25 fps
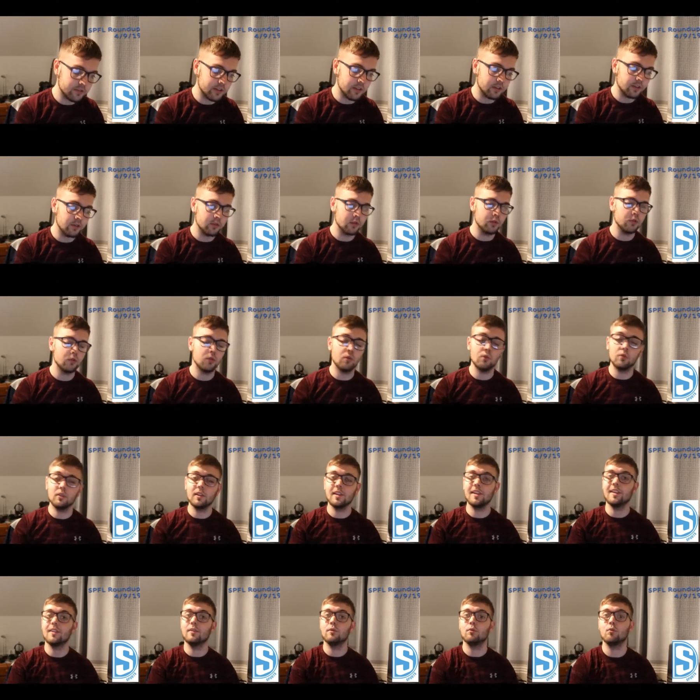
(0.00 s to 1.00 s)
Thistle, who
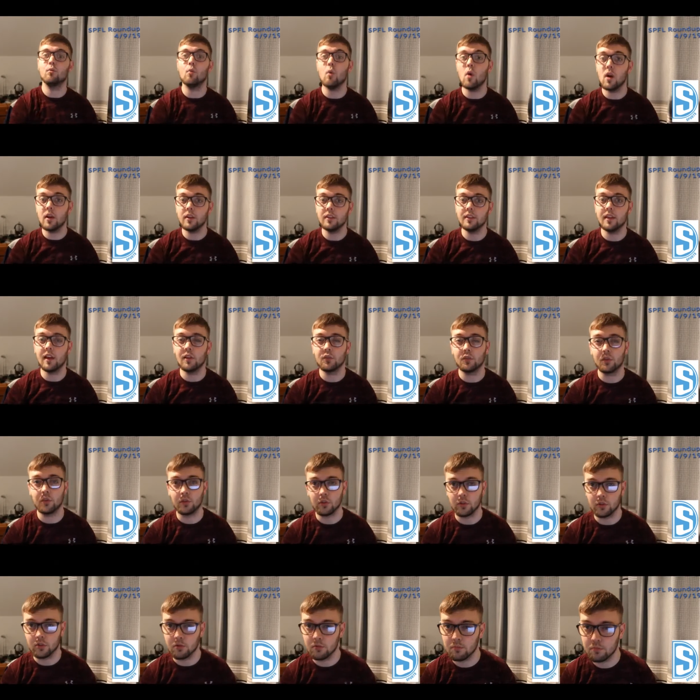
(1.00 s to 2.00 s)
only have one after
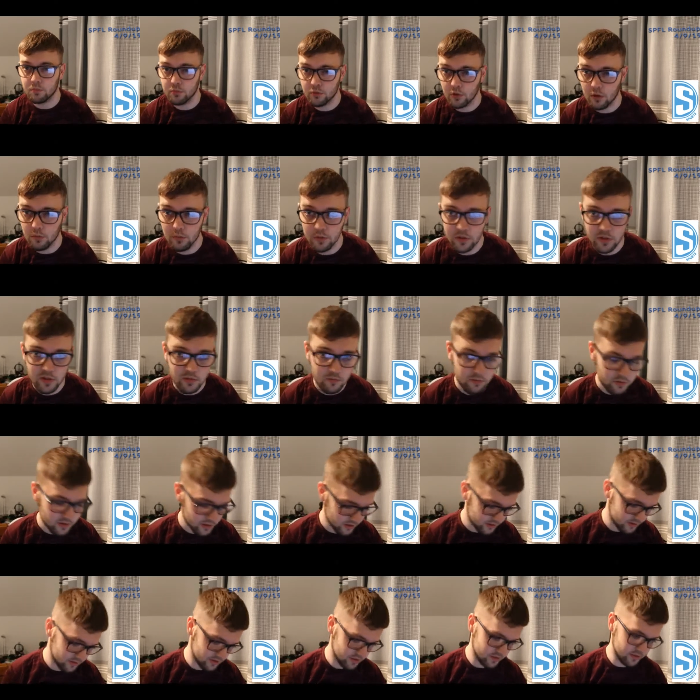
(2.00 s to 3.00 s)
such a promising
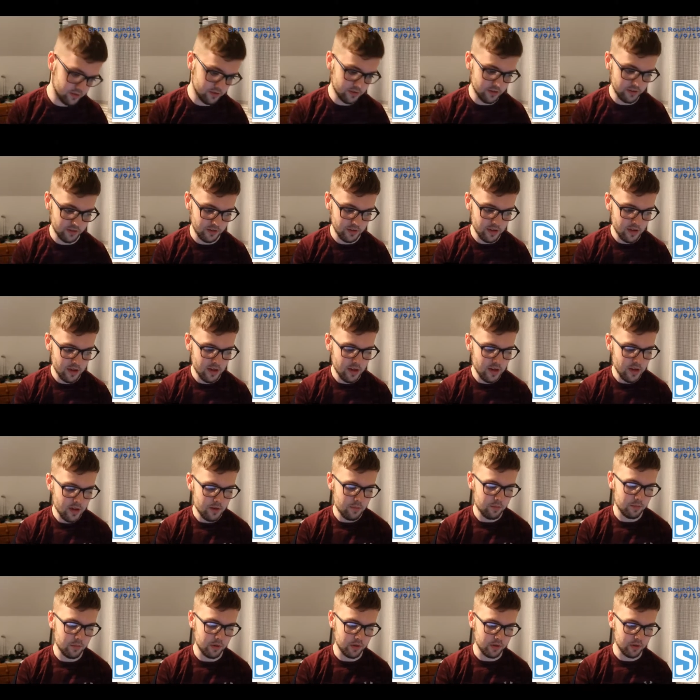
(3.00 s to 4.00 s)
pre-season,
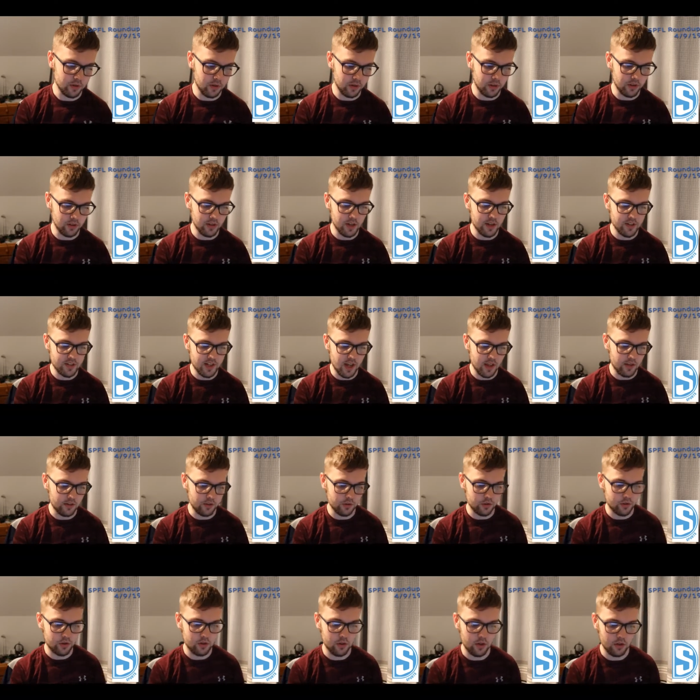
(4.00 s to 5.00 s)
but nonetheless
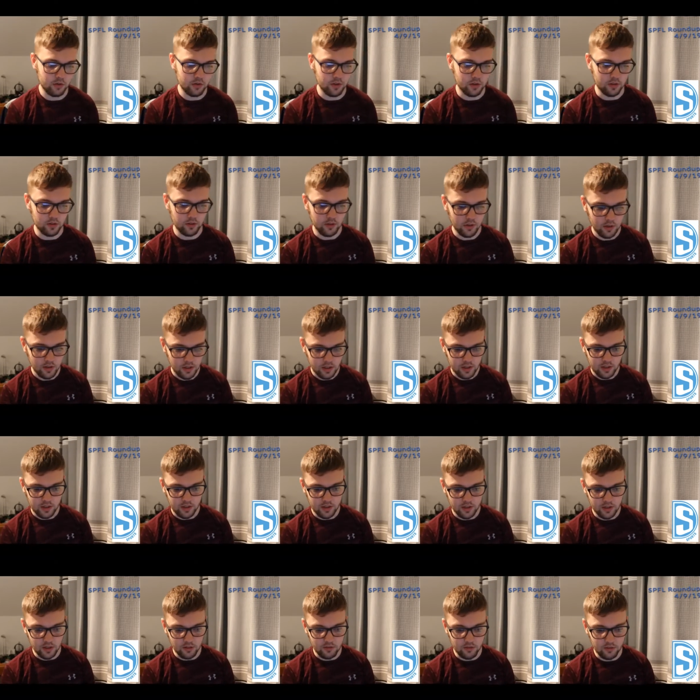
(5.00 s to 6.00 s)
Alan Troughton
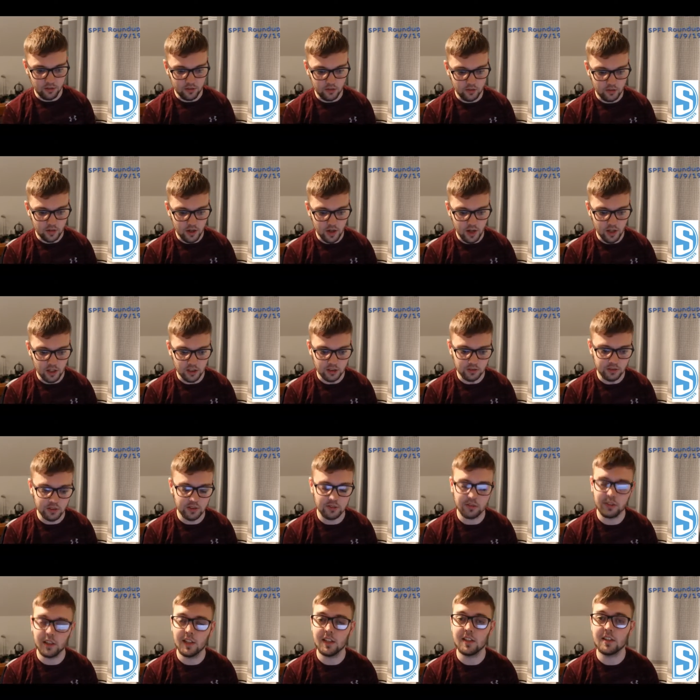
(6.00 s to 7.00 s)
giving Alloa
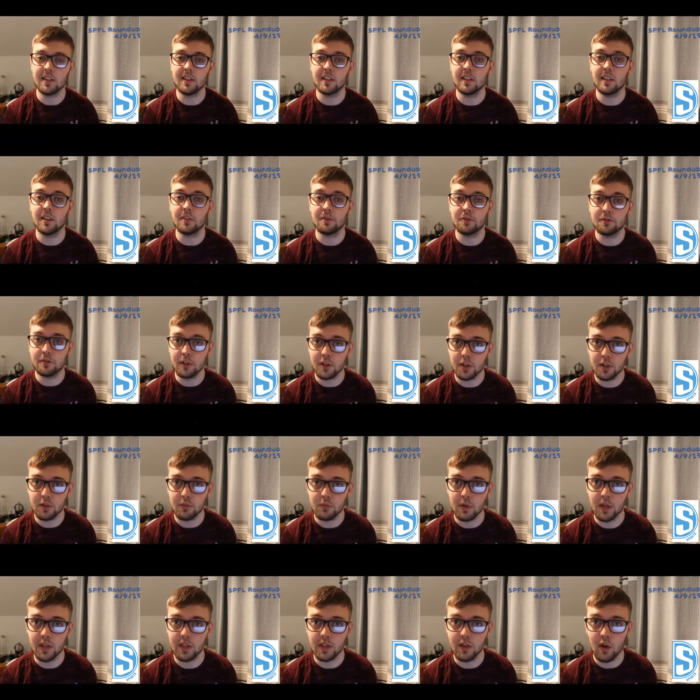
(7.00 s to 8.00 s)
Athletic their first
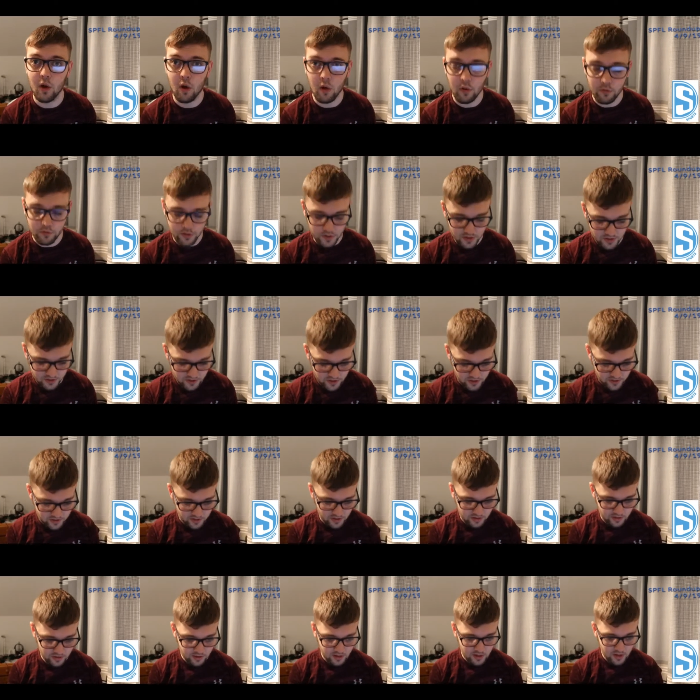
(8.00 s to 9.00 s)
win of the
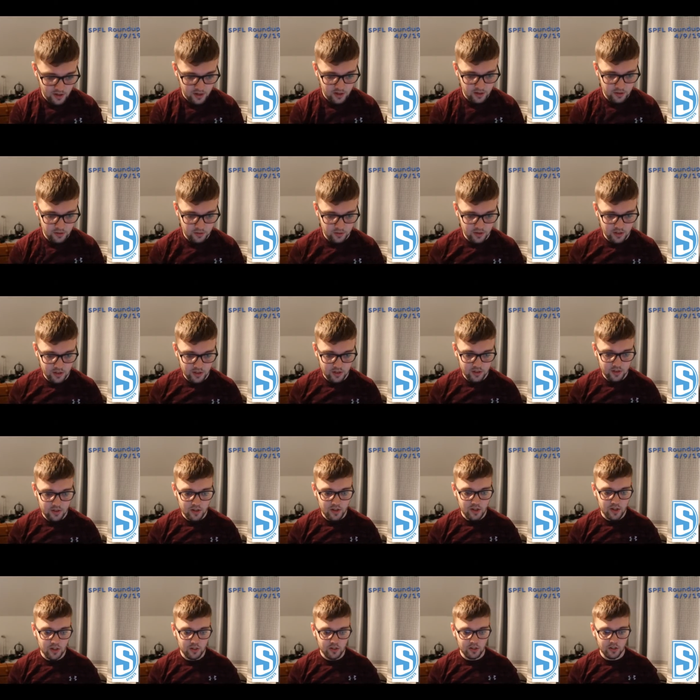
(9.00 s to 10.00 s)
season. So like I
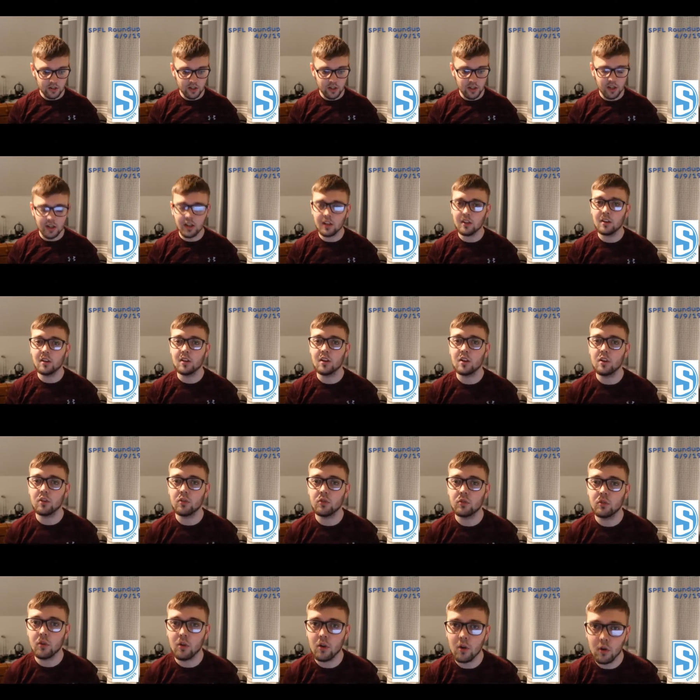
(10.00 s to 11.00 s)
say, Dundee United are on
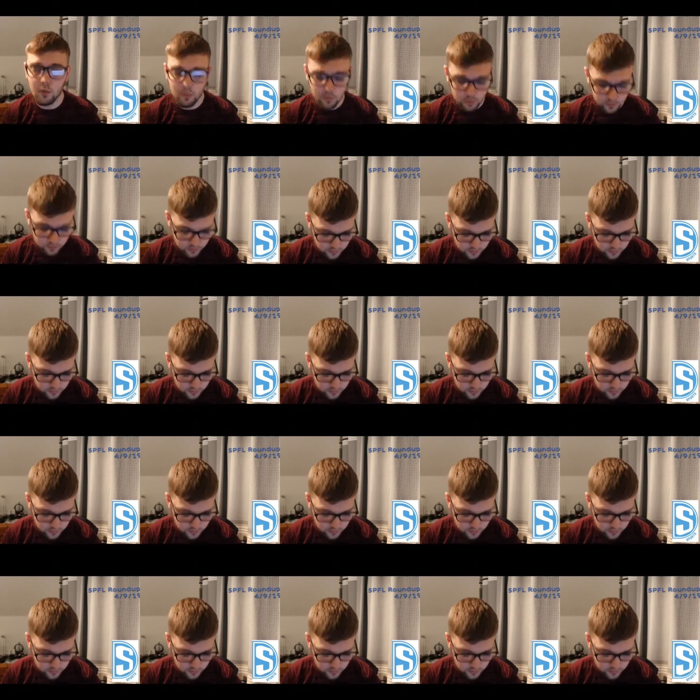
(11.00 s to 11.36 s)
top.